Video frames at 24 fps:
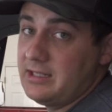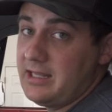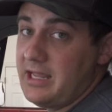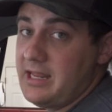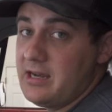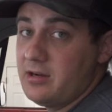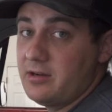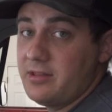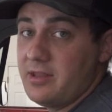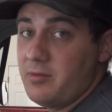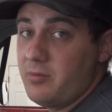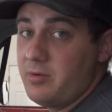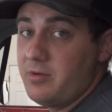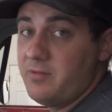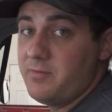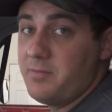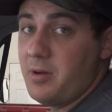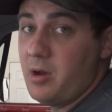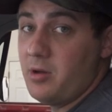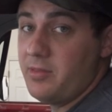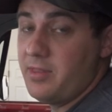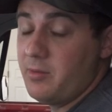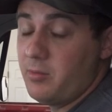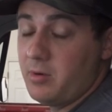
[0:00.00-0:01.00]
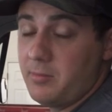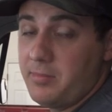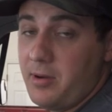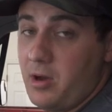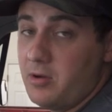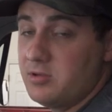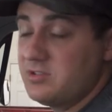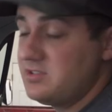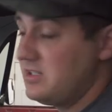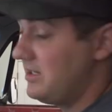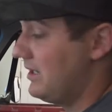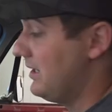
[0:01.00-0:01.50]
later than we've than we're
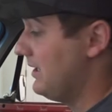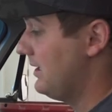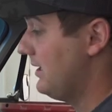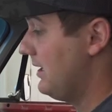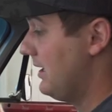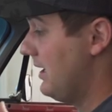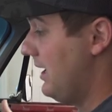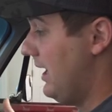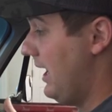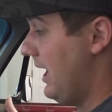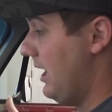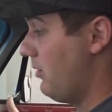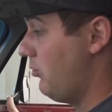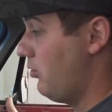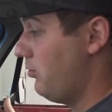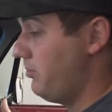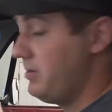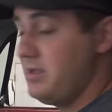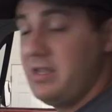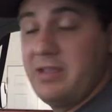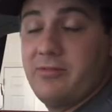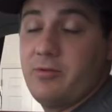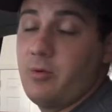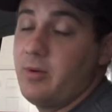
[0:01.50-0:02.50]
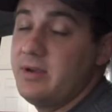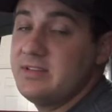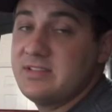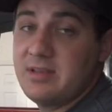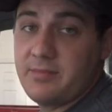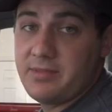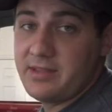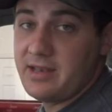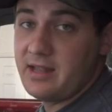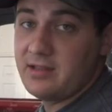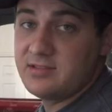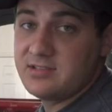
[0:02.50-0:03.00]
posting it, and we'll be giving away
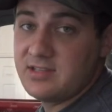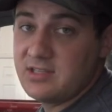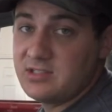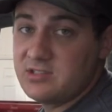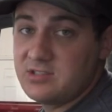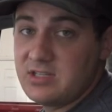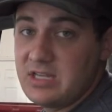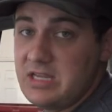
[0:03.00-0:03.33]
something else that's